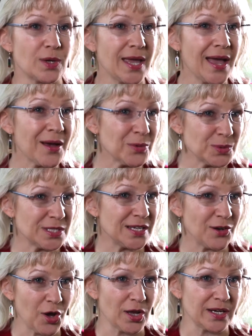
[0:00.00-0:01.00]

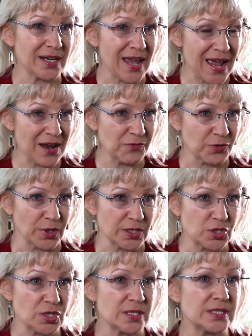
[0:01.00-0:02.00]
counting on an
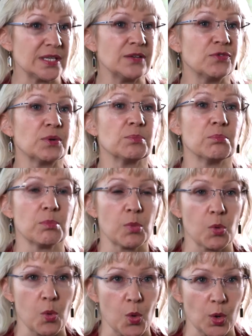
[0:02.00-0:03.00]
average is even
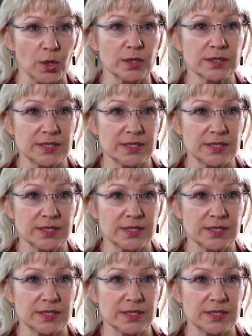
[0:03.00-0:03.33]
more